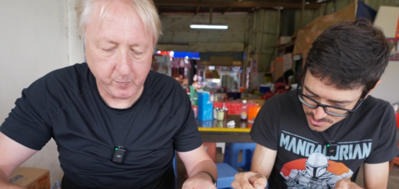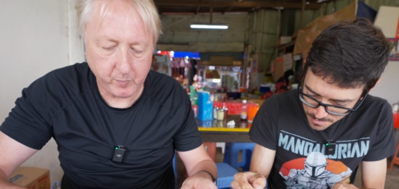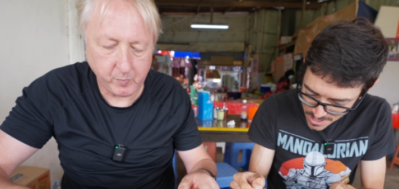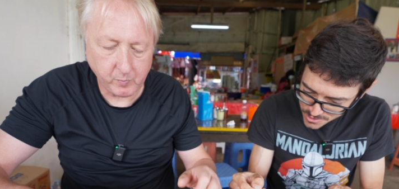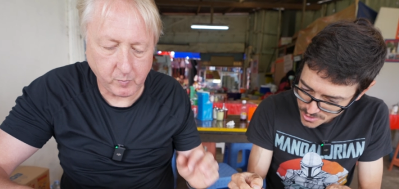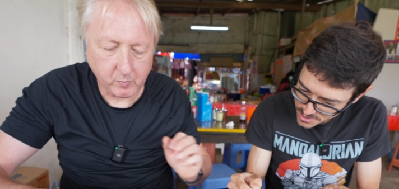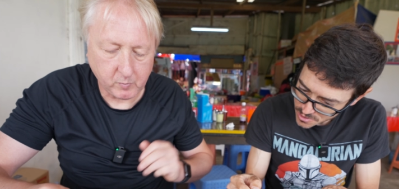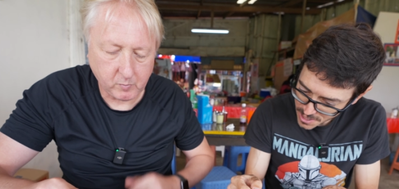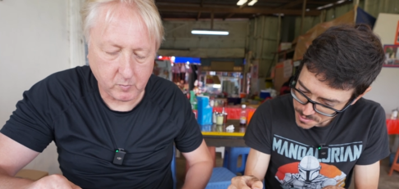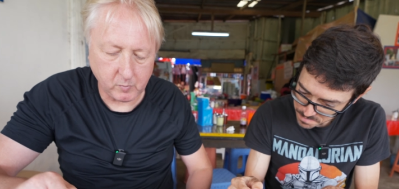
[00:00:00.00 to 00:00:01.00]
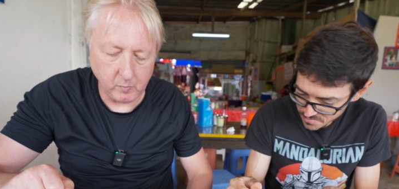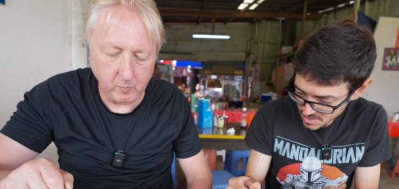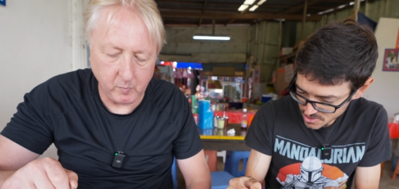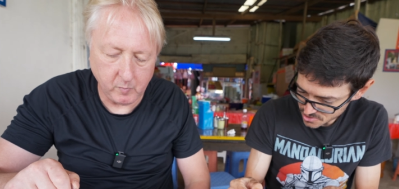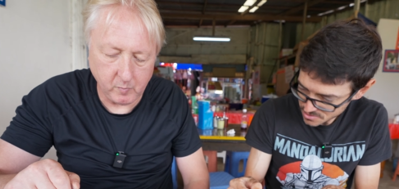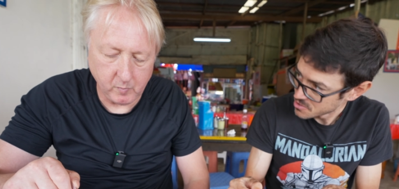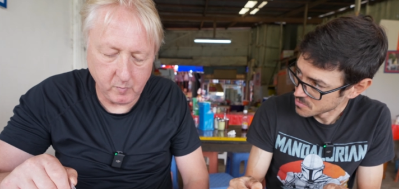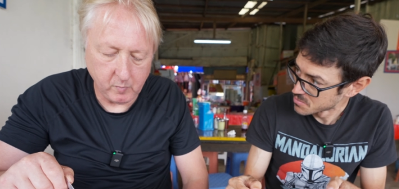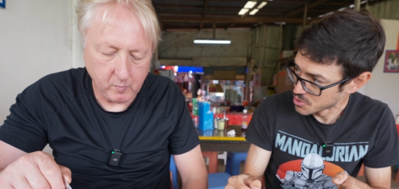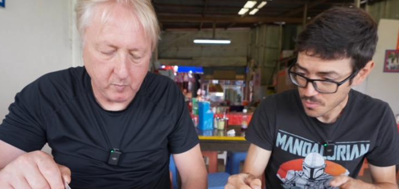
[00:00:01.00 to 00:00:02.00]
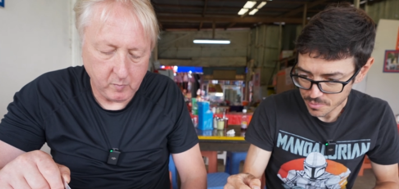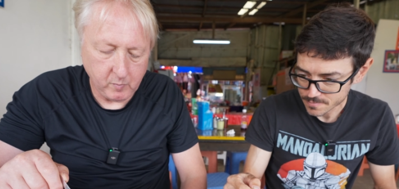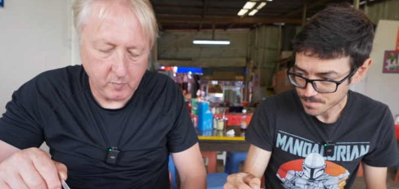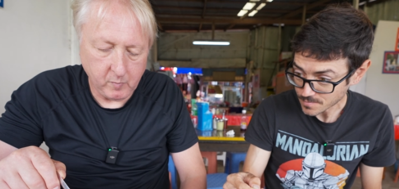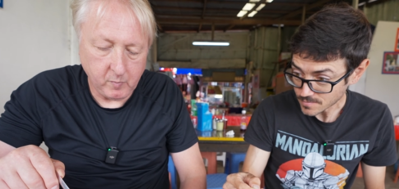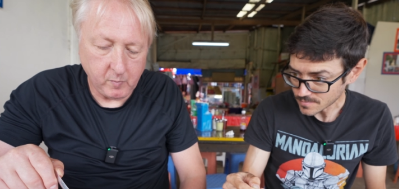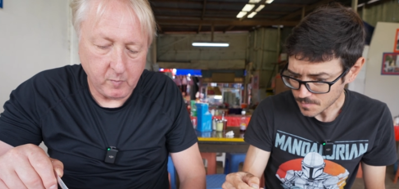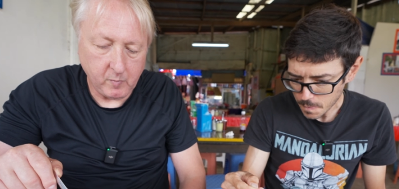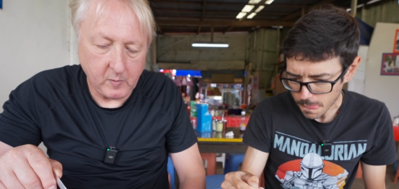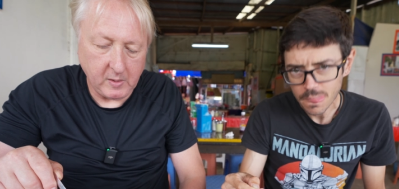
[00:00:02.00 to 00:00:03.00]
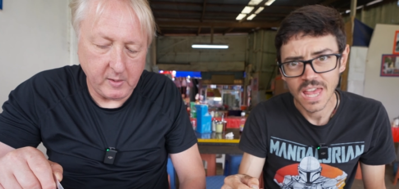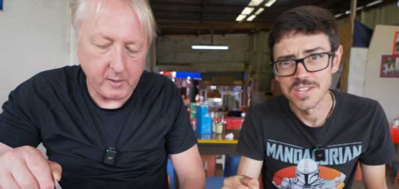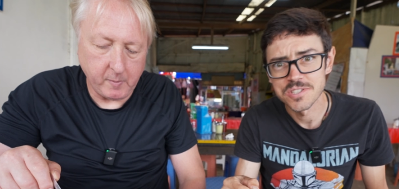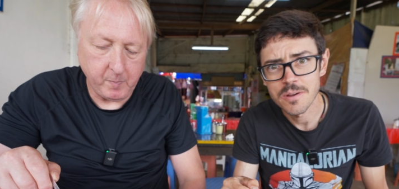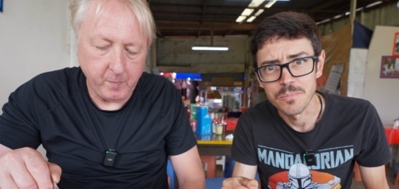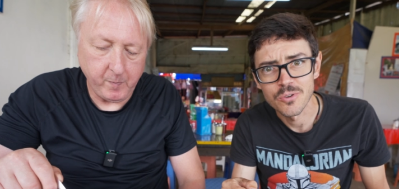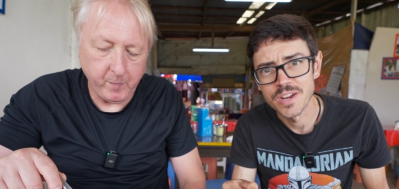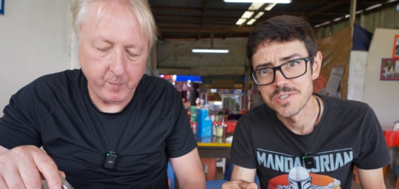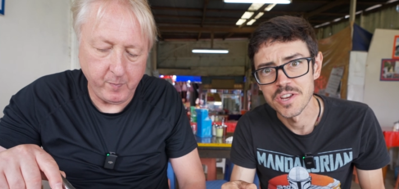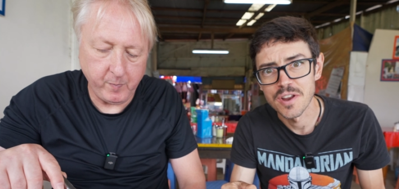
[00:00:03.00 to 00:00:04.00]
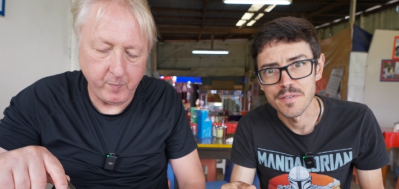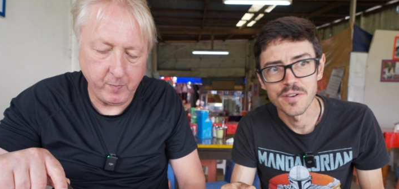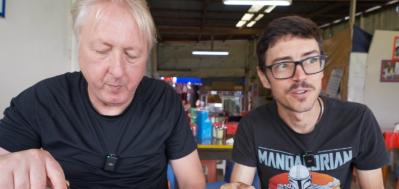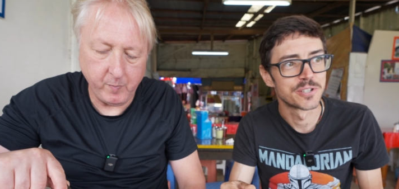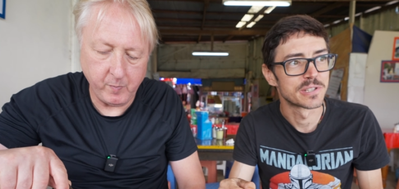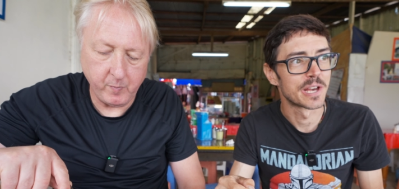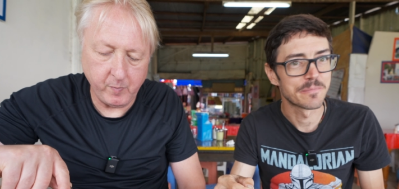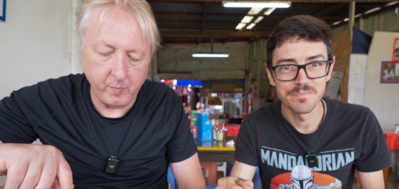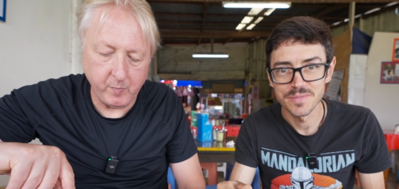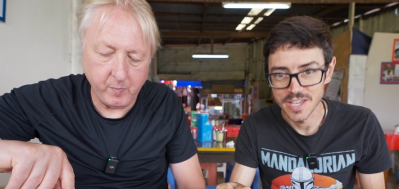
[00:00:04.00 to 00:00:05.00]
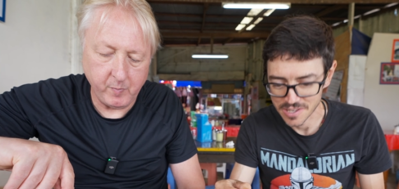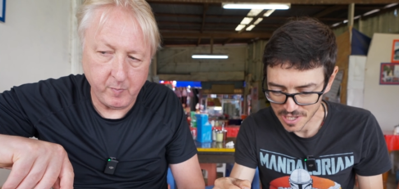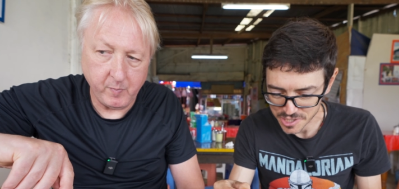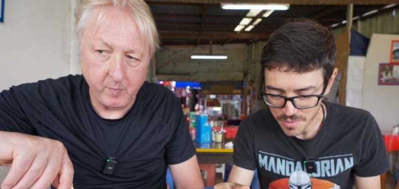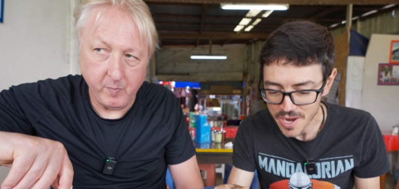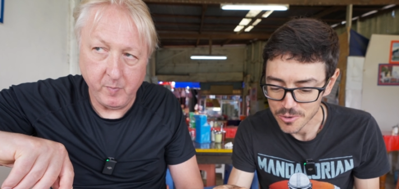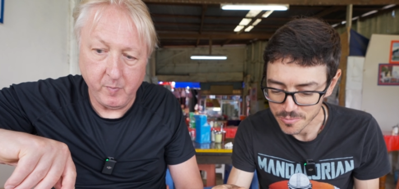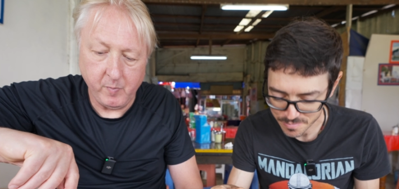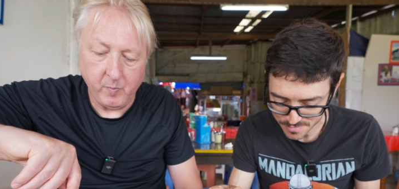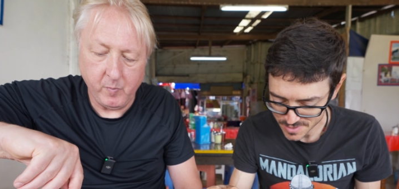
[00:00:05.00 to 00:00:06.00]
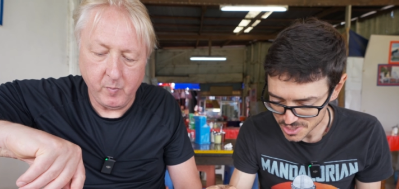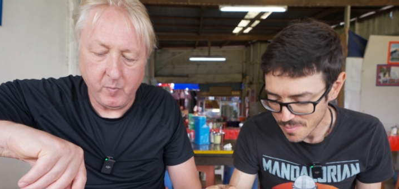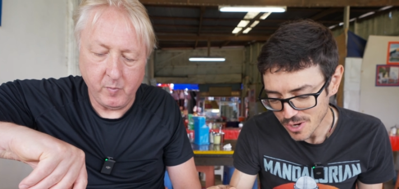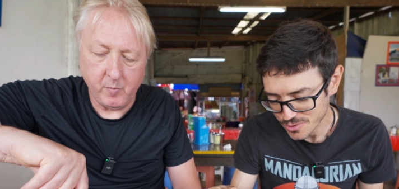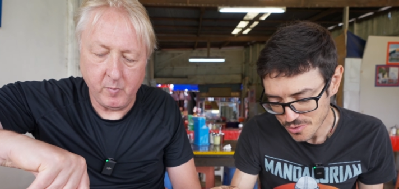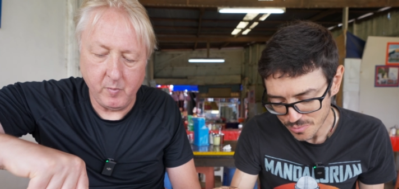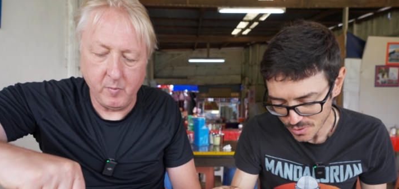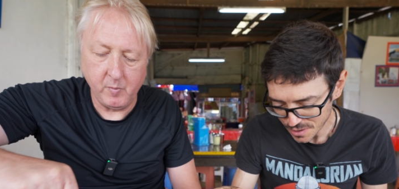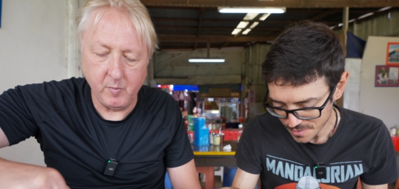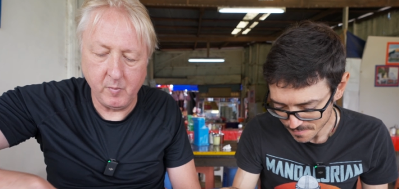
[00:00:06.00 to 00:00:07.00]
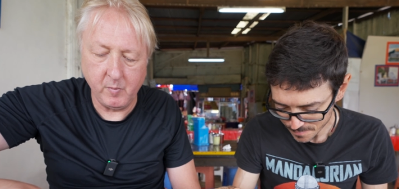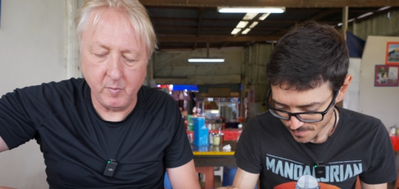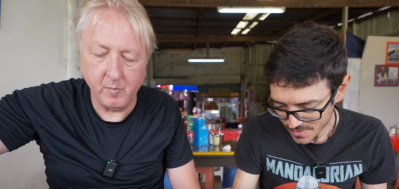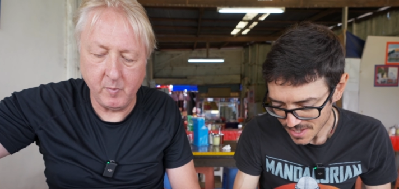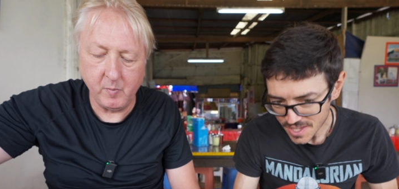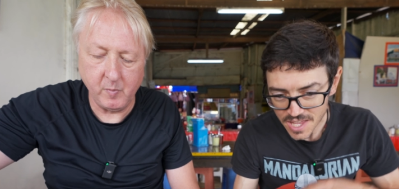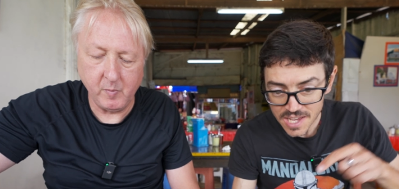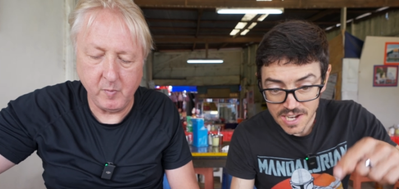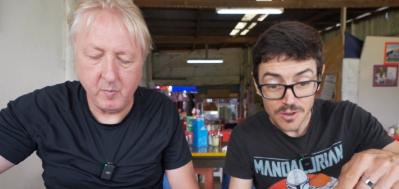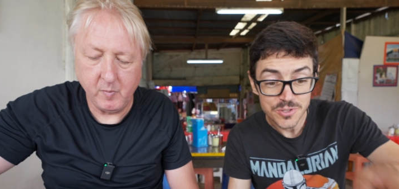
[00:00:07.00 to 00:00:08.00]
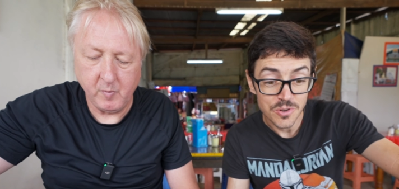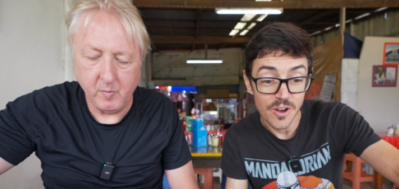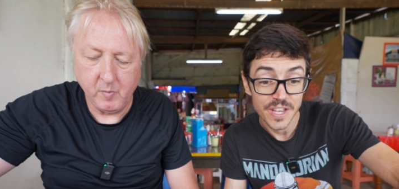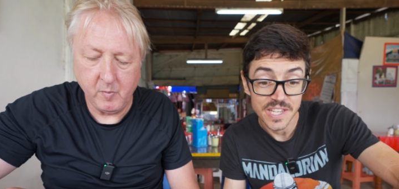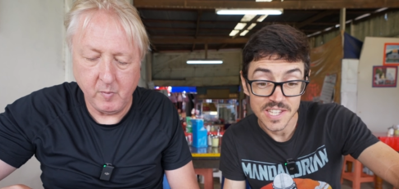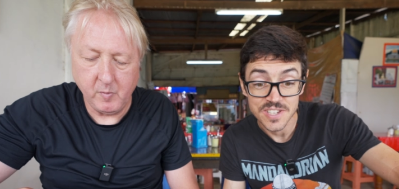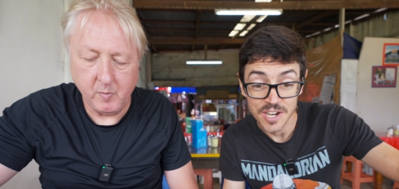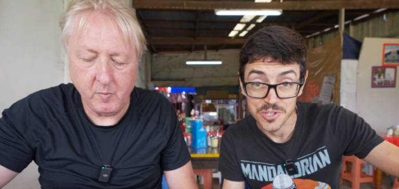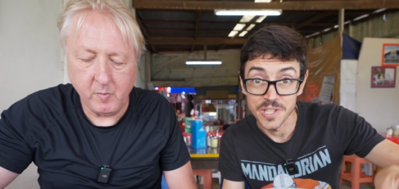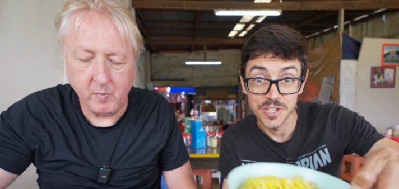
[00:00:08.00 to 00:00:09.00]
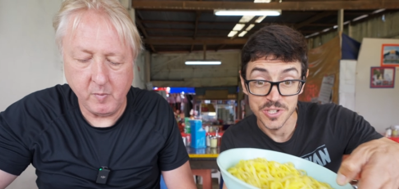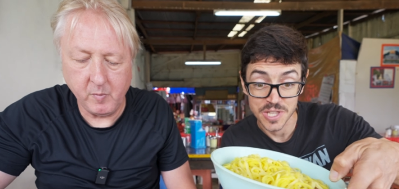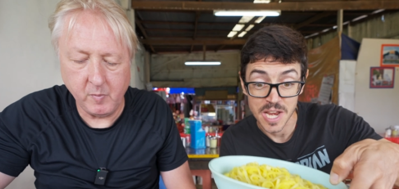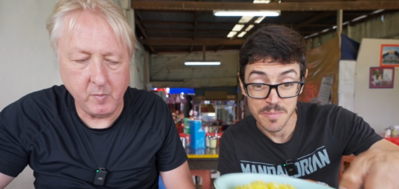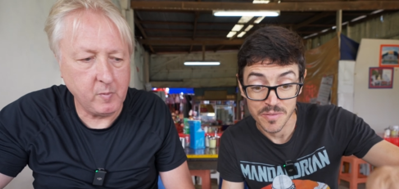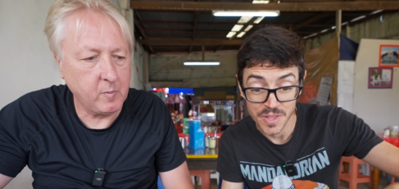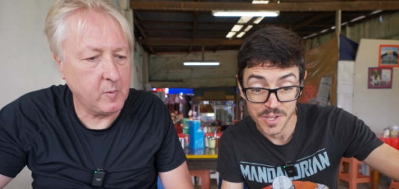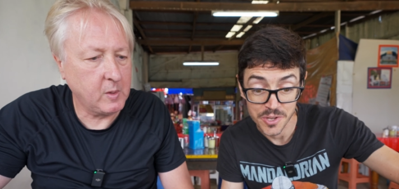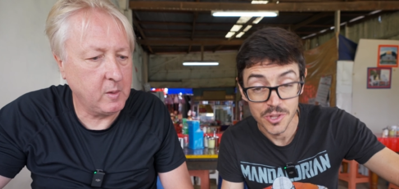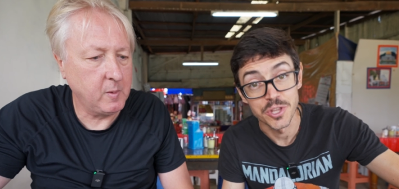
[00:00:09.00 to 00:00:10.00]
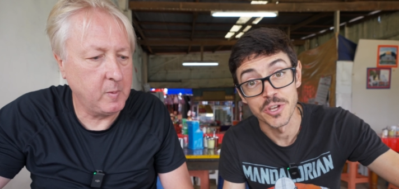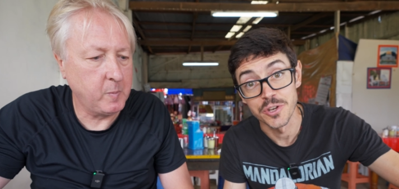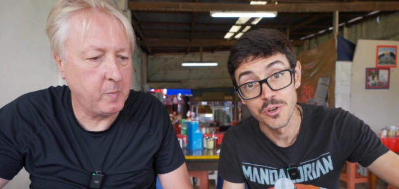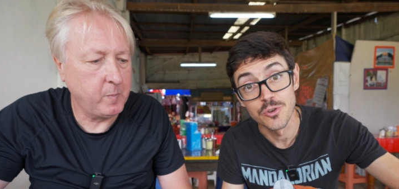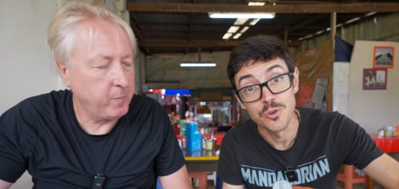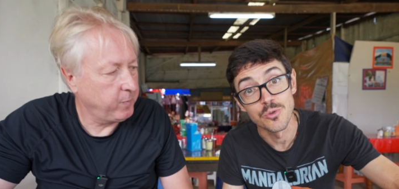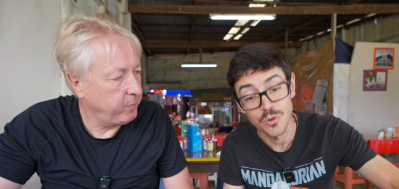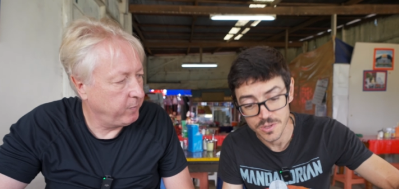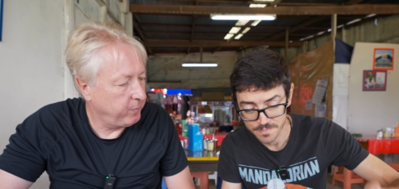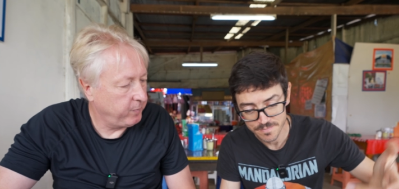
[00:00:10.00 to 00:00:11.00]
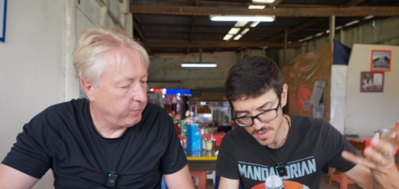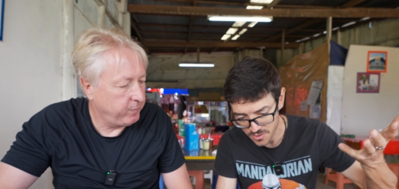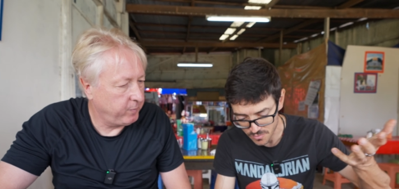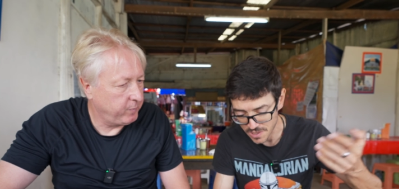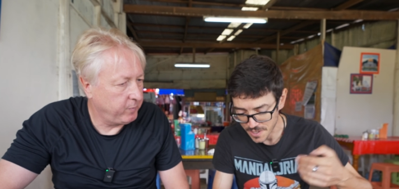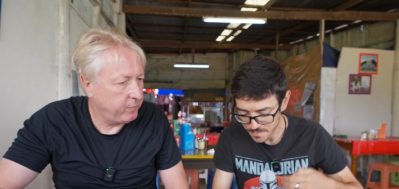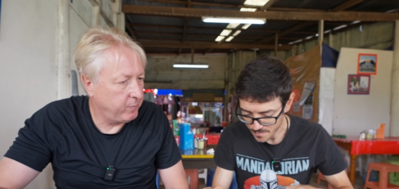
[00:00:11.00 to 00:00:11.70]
Speaker 1: some khao sois are like just soup. And some, crazy enough, are just like yeah, like tomato tomato soup with khao soi is actually just the name of the, the noodle, really.